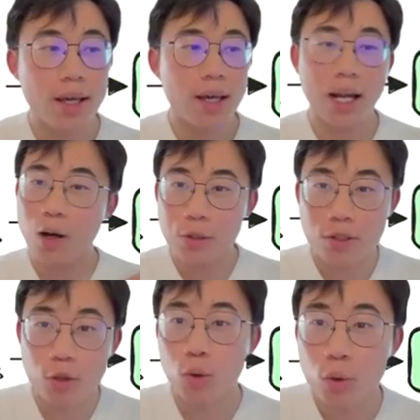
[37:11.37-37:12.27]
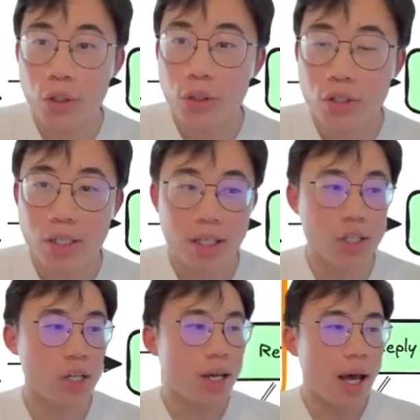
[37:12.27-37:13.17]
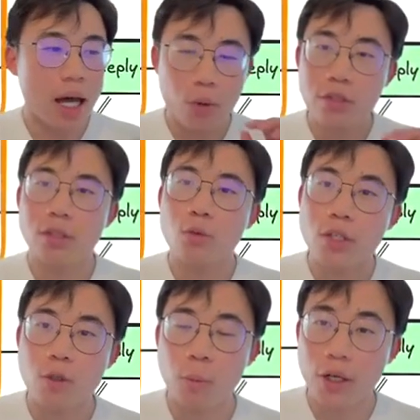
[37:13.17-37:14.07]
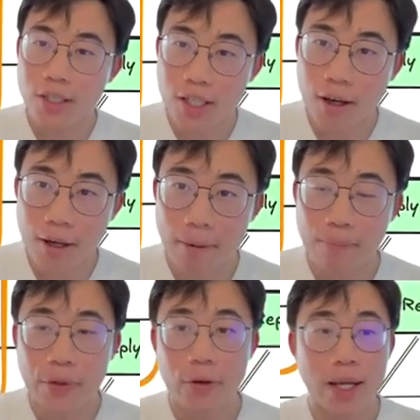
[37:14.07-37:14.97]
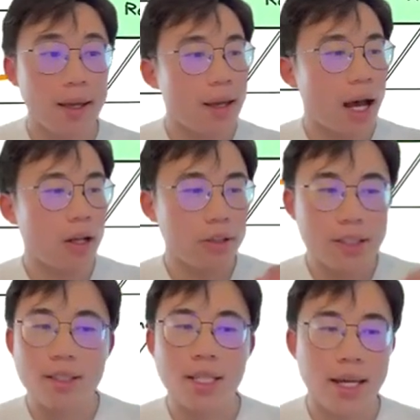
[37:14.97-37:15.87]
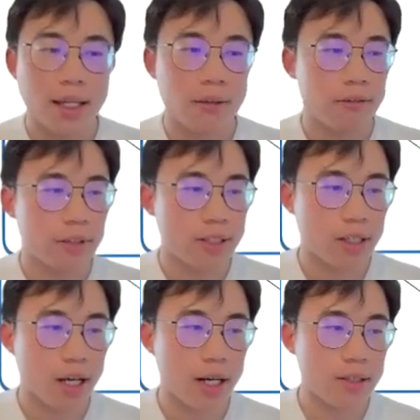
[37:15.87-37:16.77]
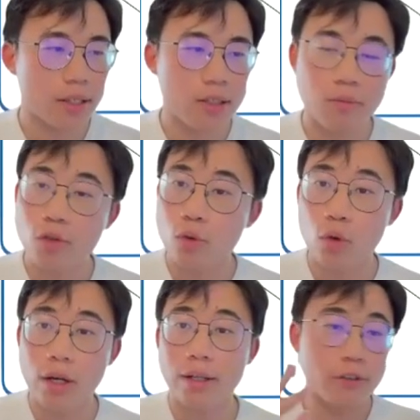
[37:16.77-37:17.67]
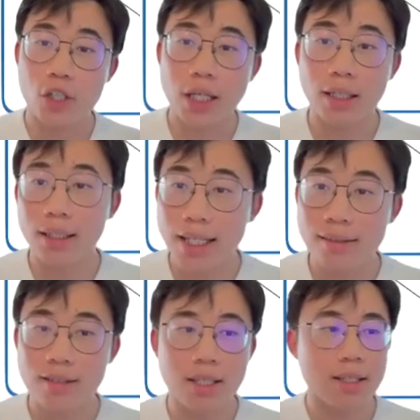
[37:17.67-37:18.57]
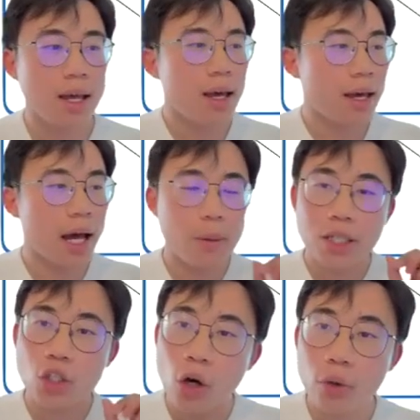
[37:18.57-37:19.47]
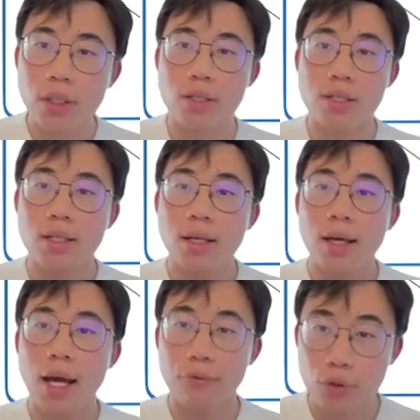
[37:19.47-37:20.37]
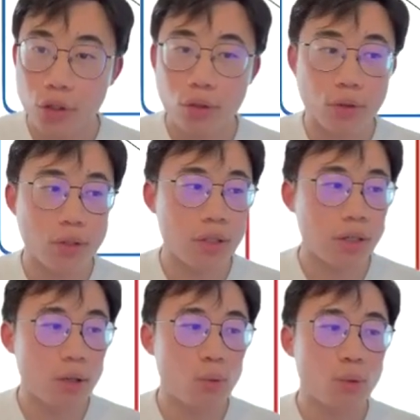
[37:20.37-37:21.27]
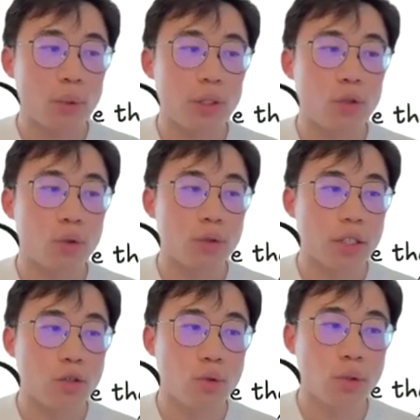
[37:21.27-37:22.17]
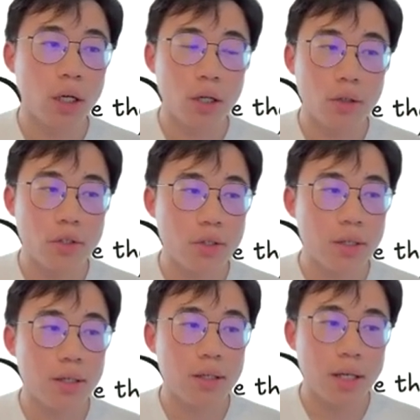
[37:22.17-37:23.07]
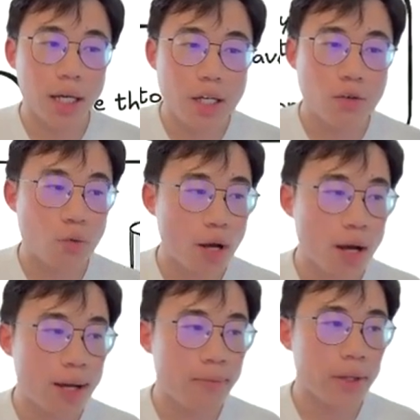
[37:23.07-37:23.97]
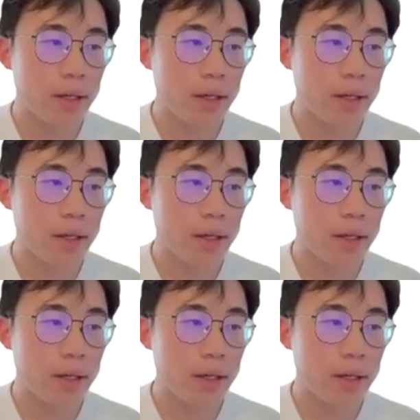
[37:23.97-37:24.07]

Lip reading: And how was the tool usage? How was the response time, right? How long did it take for this entire system to run, for checking latencies? And how many tokens have we used when we do these tool calls, agent run,